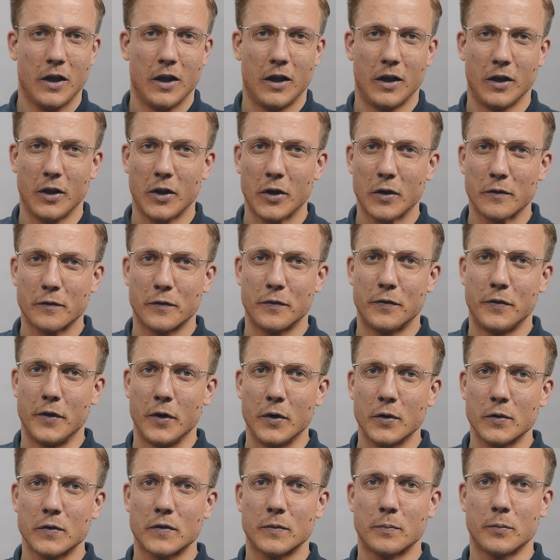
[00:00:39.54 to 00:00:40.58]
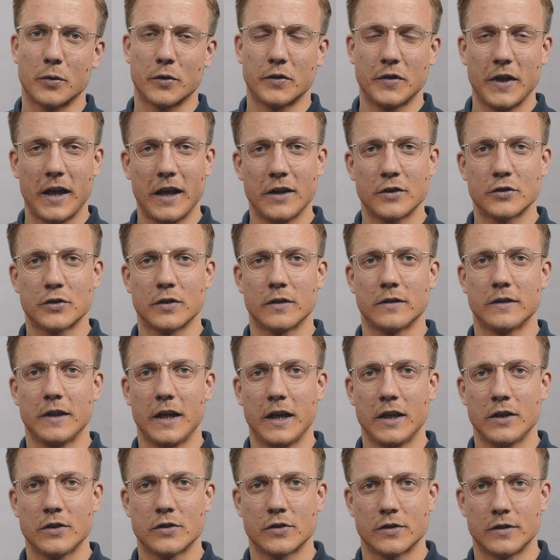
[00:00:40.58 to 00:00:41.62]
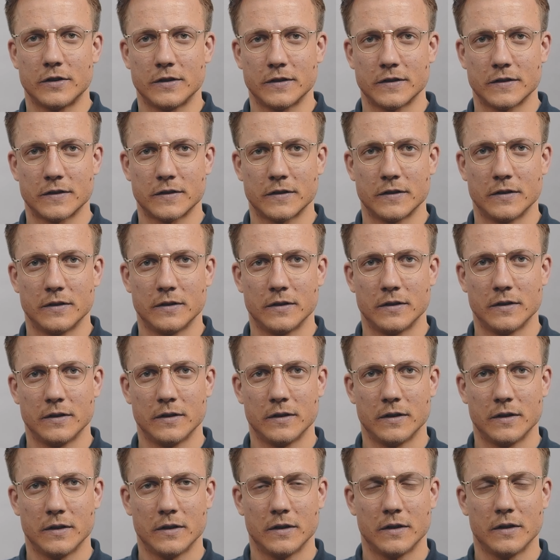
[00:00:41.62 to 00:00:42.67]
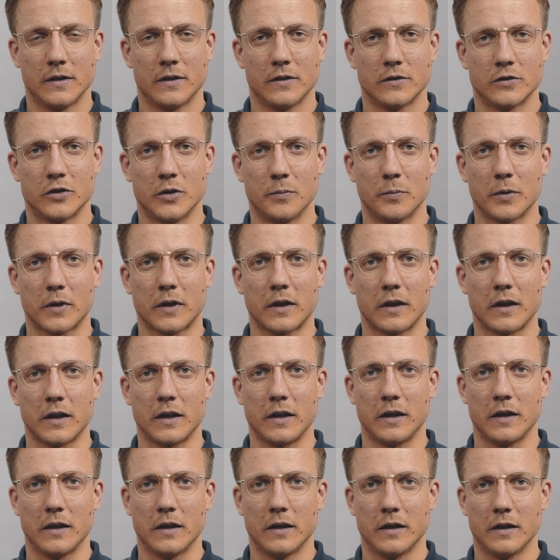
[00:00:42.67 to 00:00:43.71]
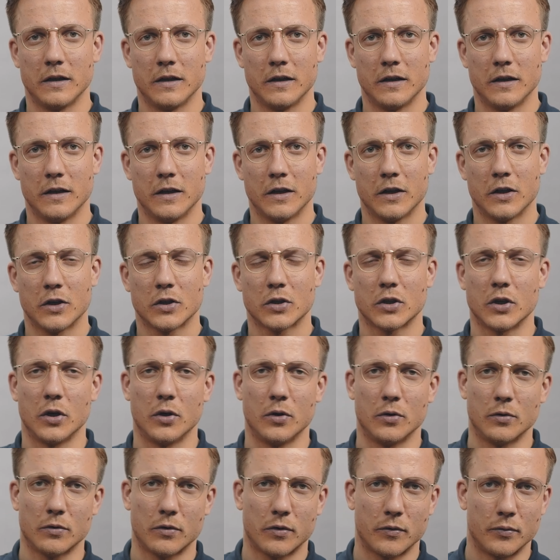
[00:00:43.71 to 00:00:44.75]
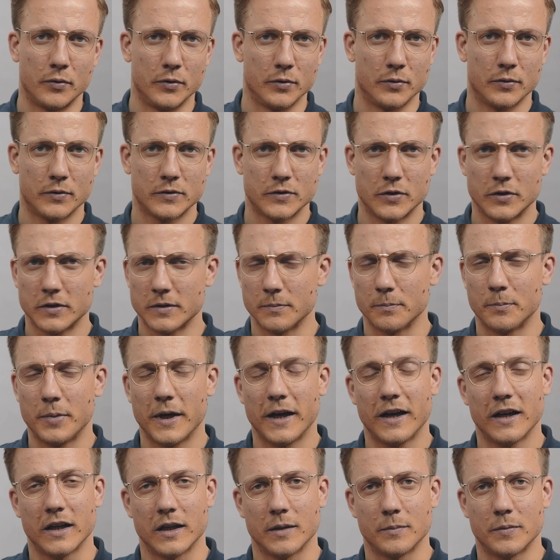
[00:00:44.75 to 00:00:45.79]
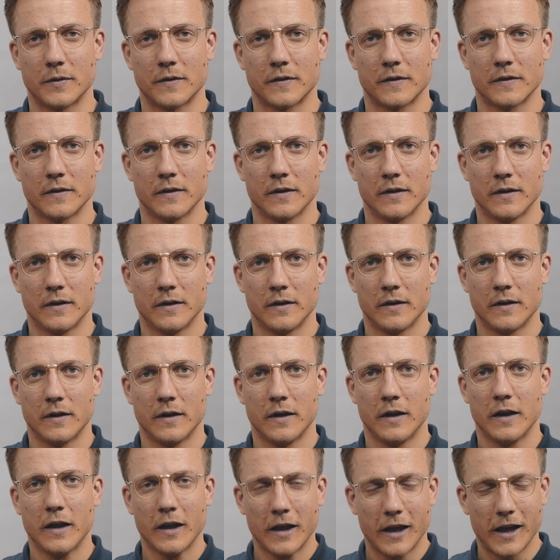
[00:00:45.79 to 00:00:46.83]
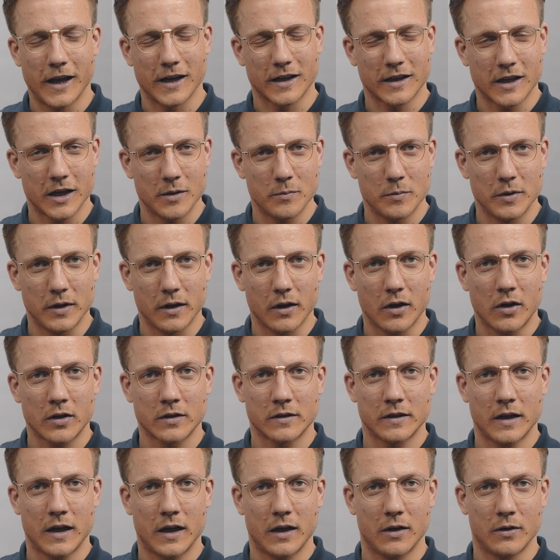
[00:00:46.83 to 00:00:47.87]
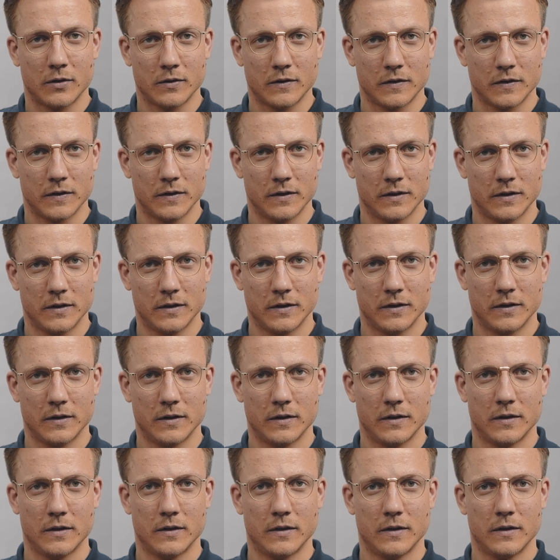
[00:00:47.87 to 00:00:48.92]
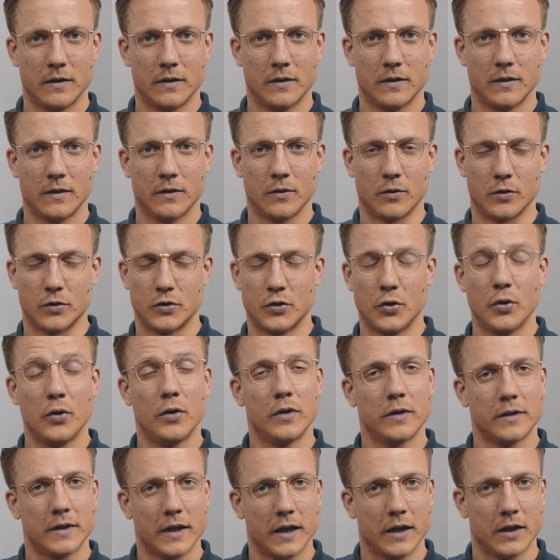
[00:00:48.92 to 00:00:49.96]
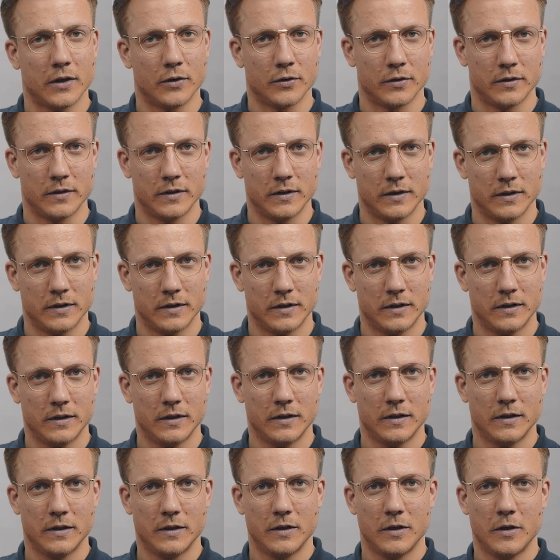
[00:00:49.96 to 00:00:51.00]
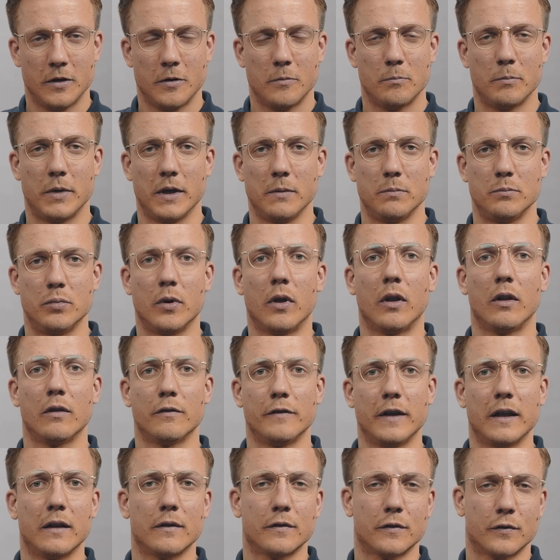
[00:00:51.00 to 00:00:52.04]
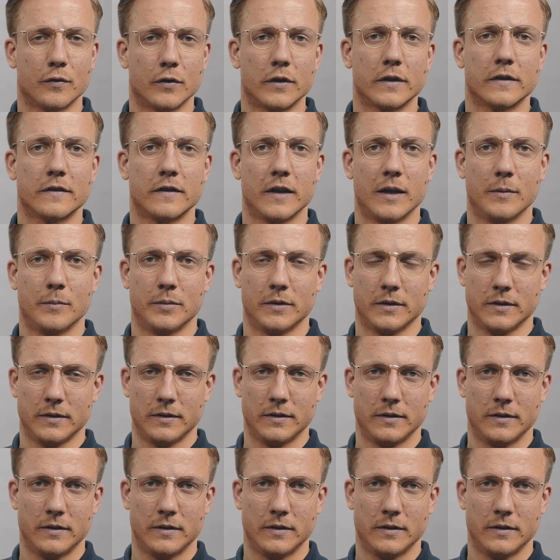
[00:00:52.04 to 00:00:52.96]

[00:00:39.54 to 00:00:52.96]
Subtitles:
A lot of those potential dangers typically go through certain pipes and can be locked out or turned down by ball valves, for example.